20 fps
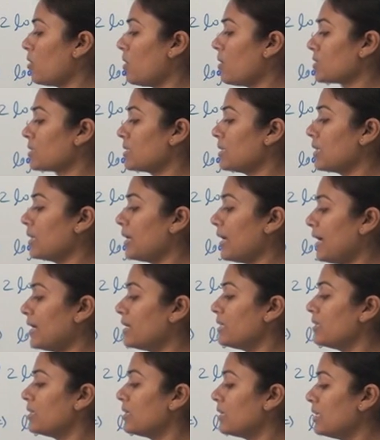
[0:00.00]
log C
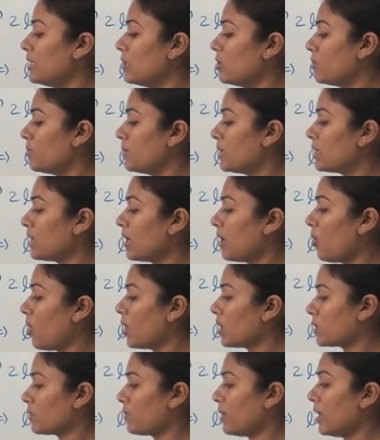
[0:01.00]
and in the denominator
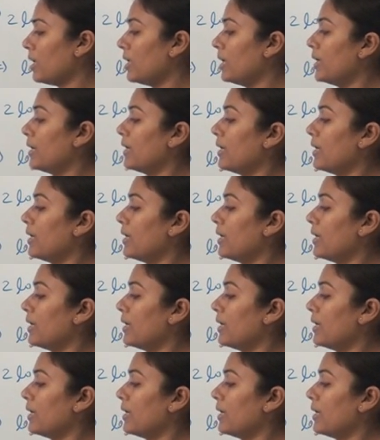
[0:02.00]
log 12.